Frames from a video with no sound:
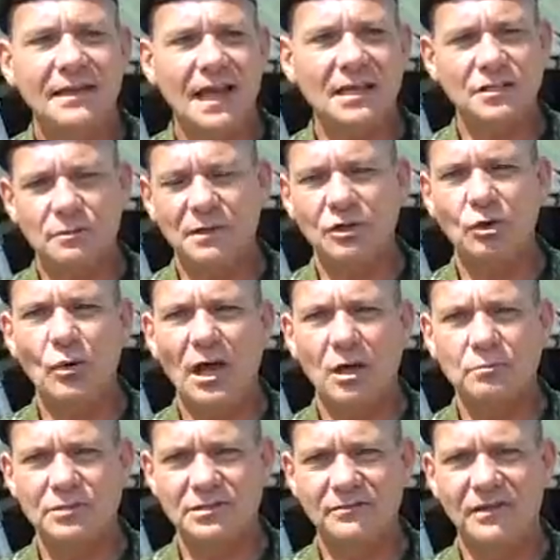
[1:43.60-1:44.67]
Yes, we do
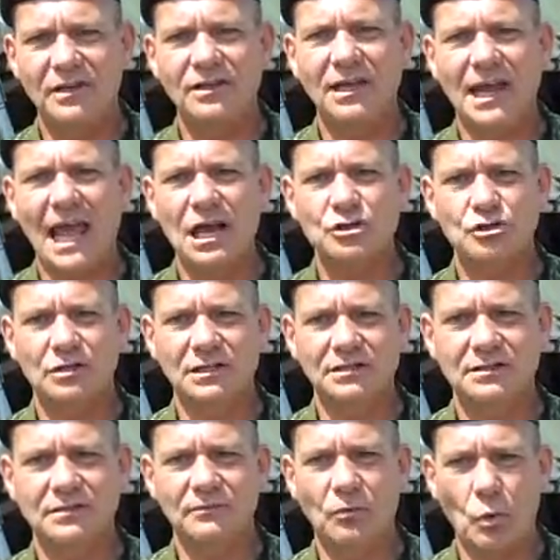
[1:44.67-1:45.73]
help civilian
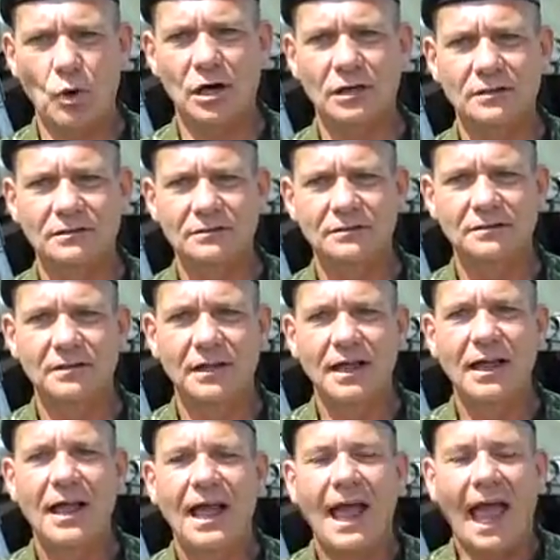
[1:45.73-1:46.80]
casualties somewhat,
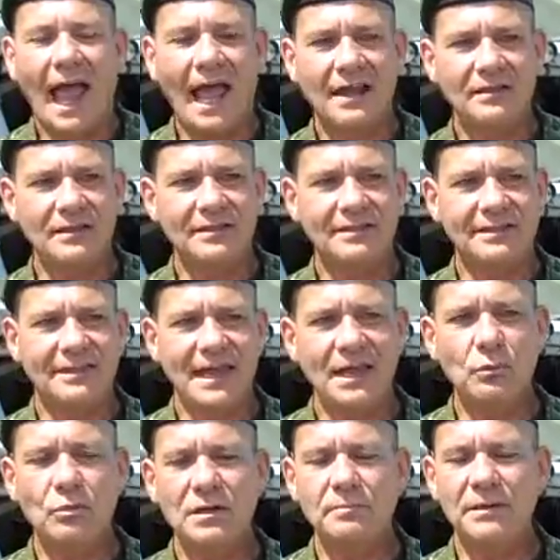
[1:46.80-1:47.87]
and
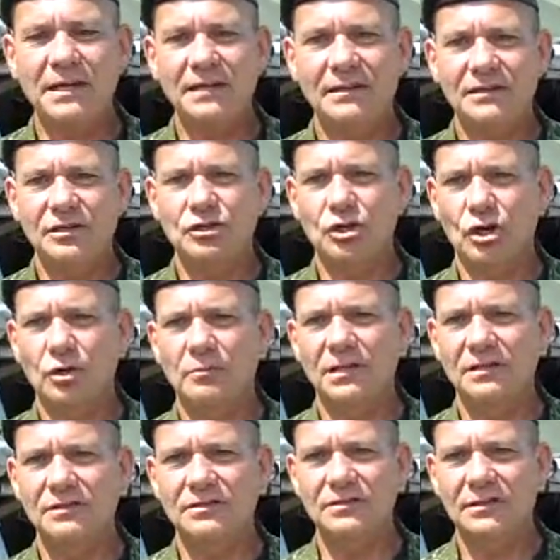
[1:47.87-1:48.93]
they would be
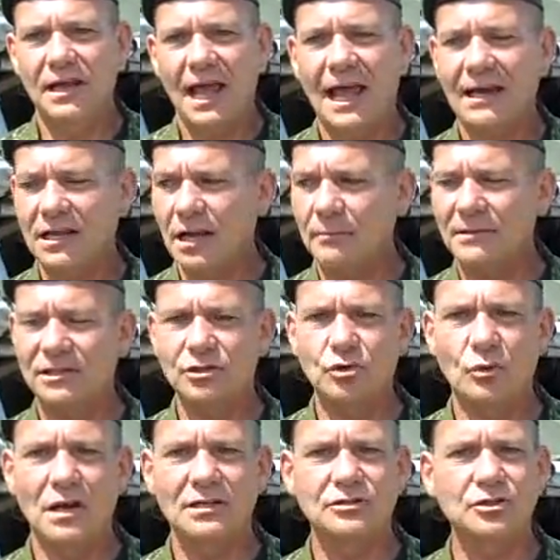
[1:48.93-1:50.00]
determined and come
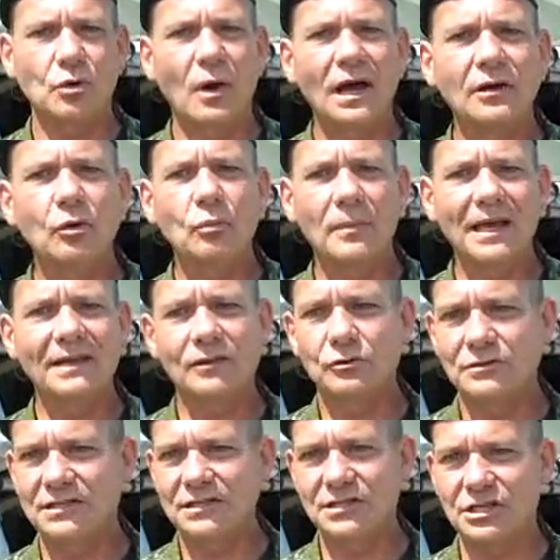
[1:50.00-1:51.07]
into us. So I don't make
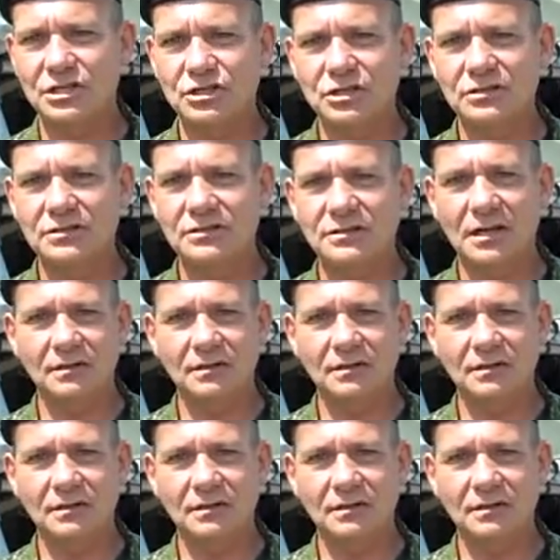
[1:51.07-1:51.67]
those decisions.